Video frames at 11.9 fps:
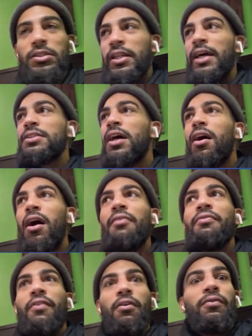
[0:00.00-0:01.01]
And that's how
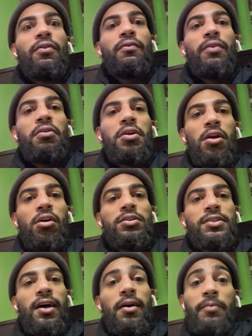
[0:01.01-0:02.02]
I've felt for a very long
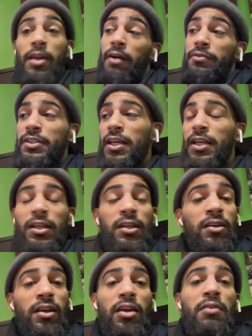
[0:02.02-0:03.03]
time. And I've said it
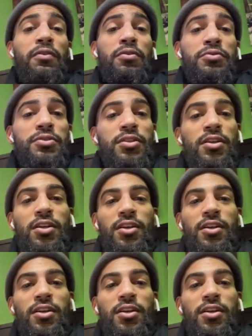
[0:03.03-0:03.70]
in interviews.